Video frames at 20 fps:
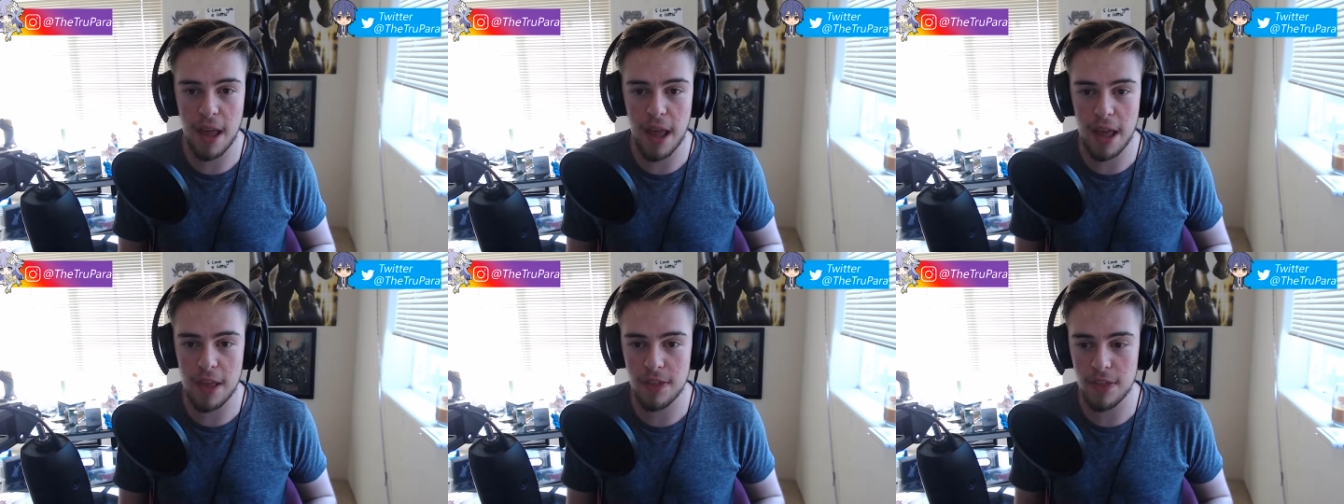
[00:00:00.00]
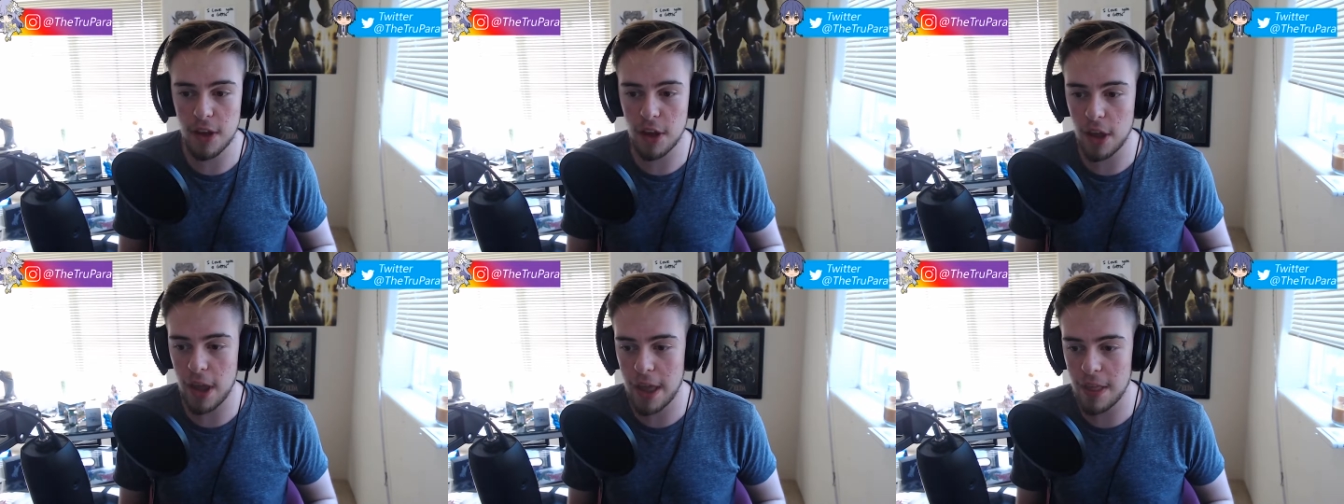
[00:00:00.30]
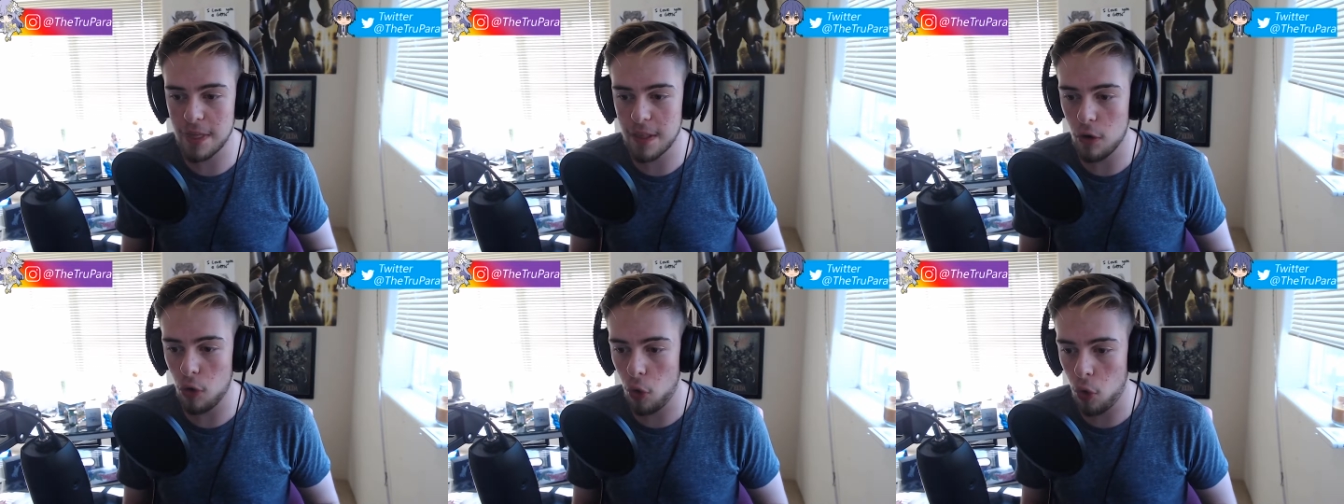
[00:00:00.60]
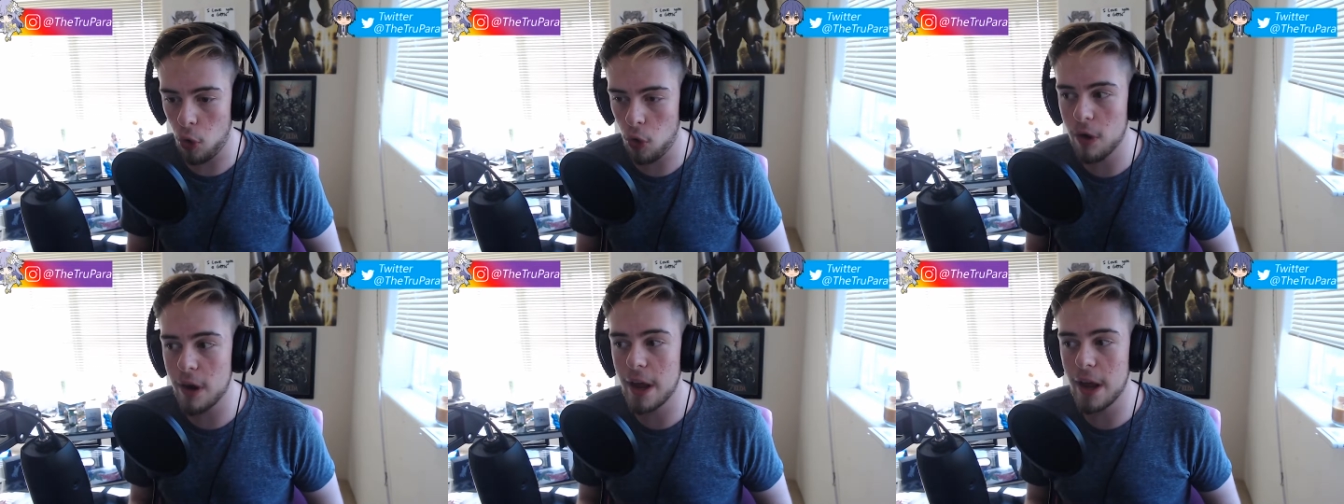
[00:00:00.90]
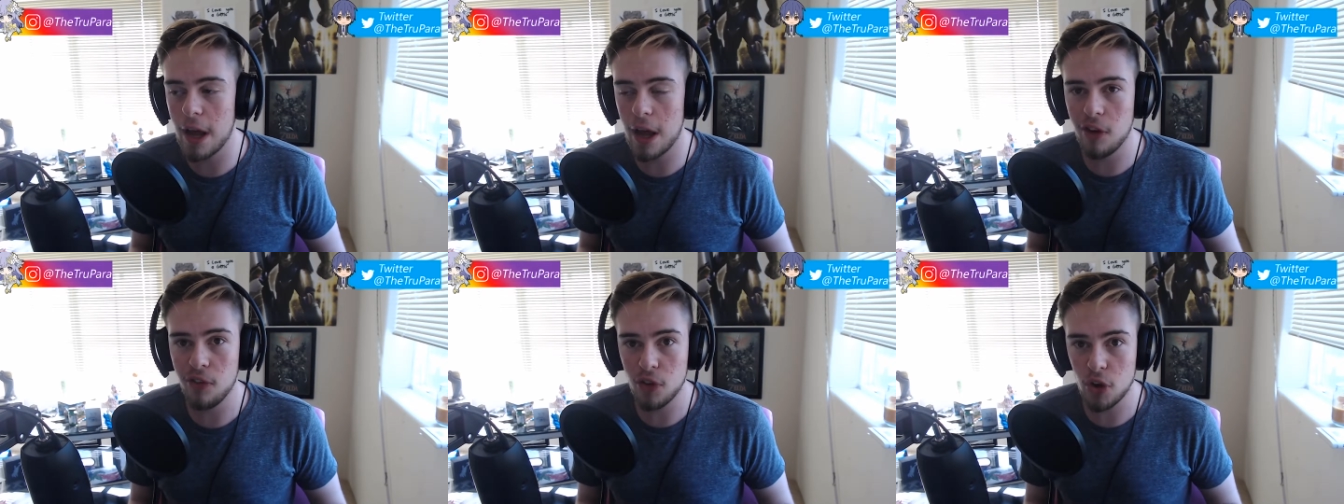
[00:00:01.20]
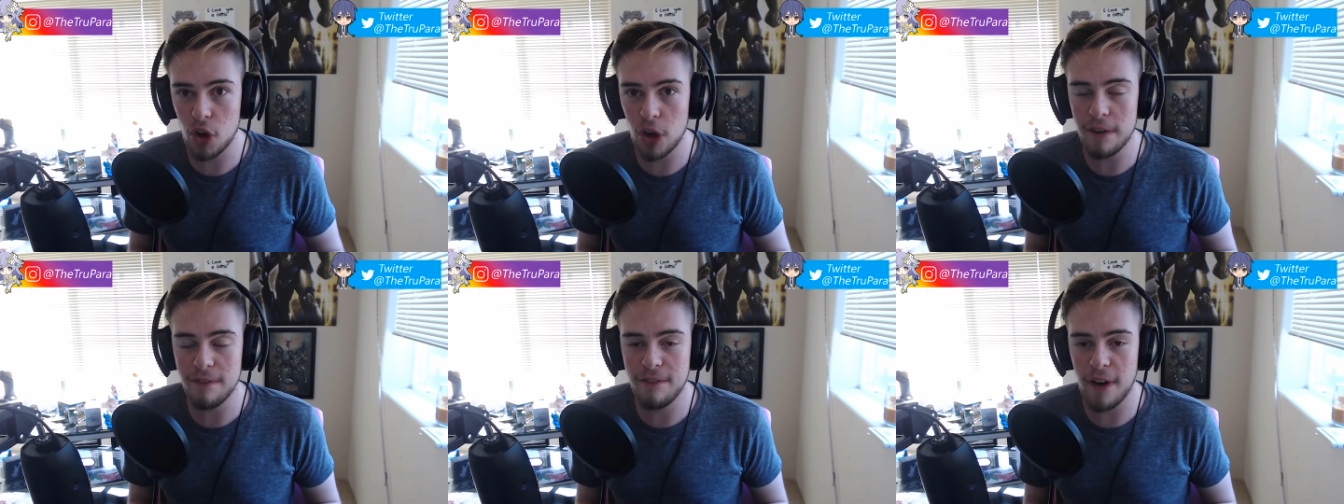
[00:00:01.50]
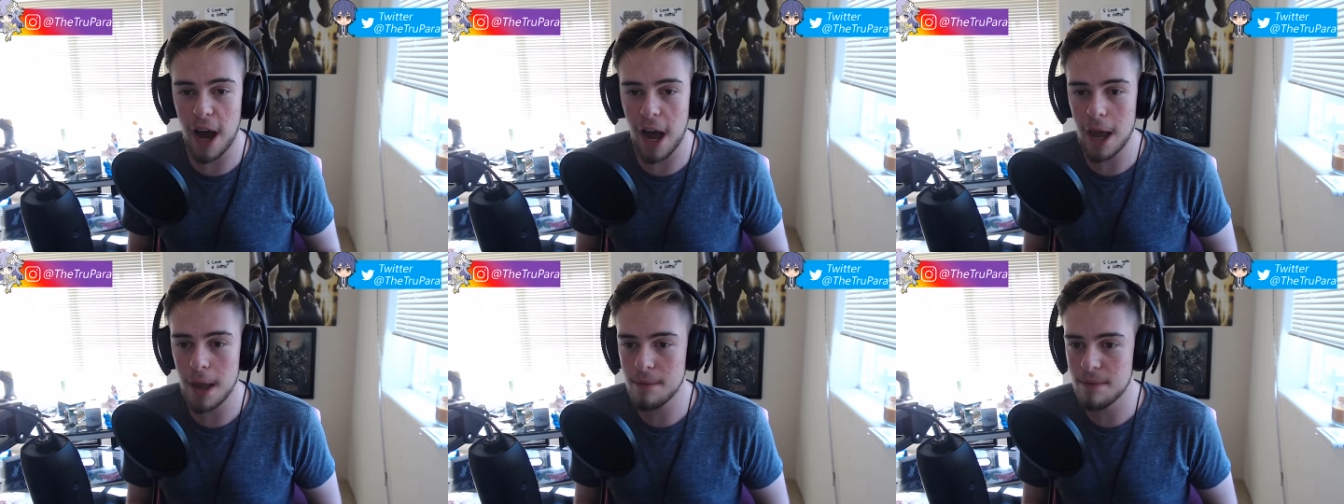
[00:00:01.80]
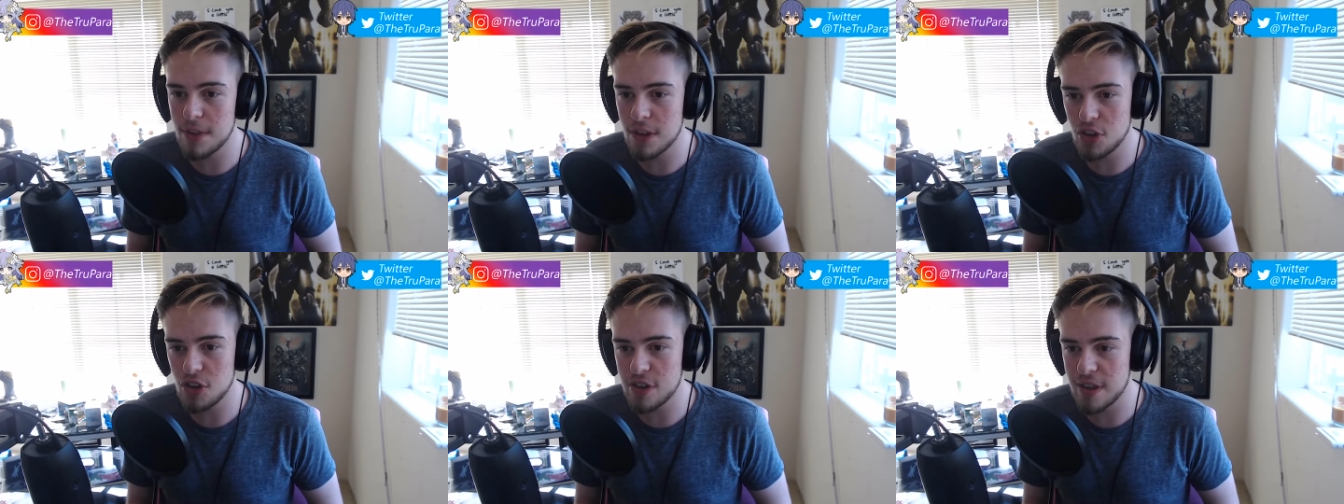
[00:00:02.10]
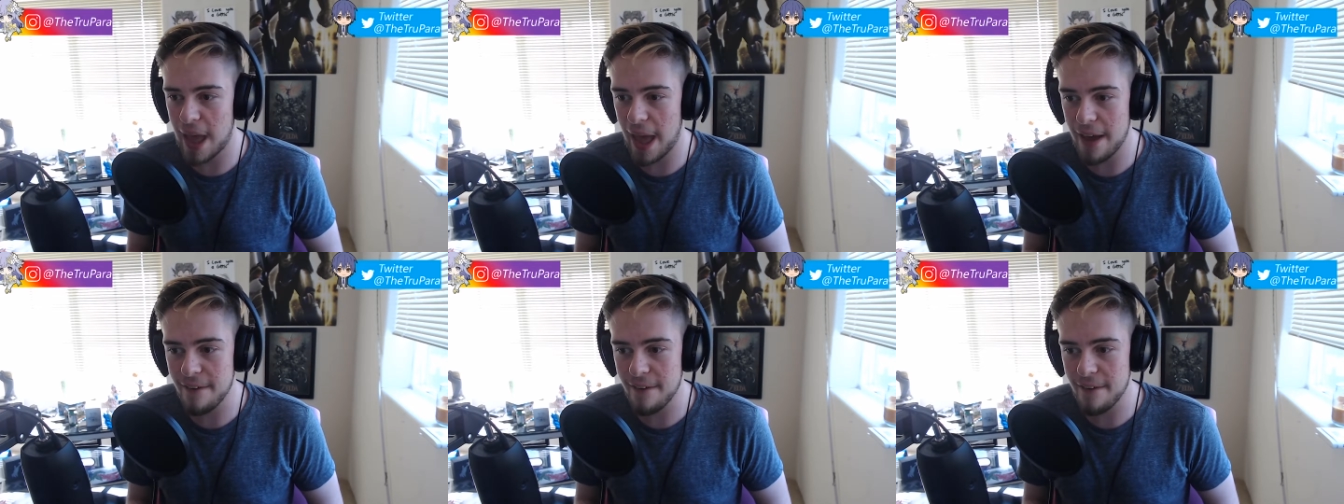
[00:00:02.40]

and the aura of good vibes and just